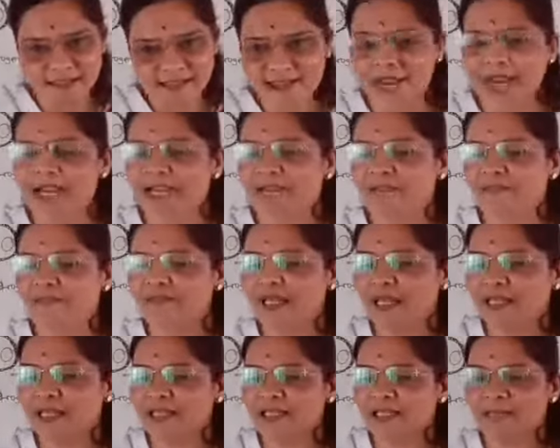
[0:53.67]

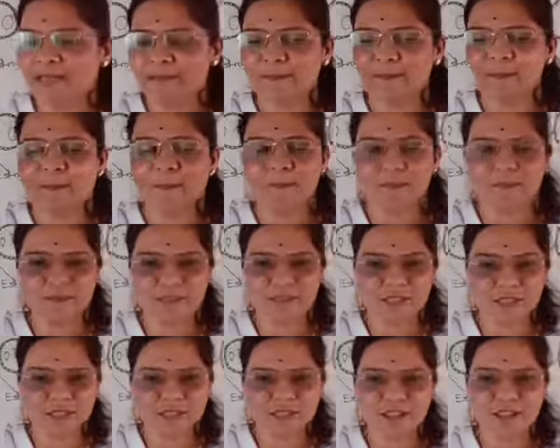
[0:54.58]
scientifically.
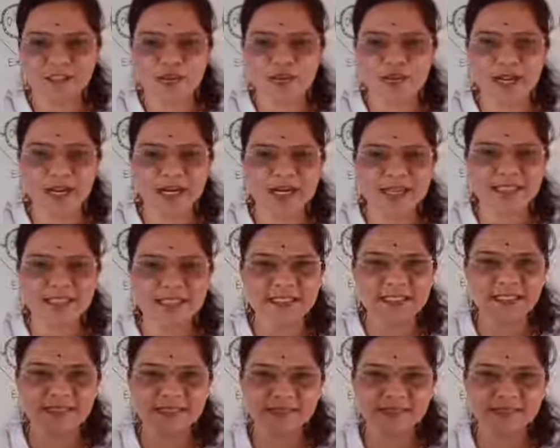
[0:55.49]
Students,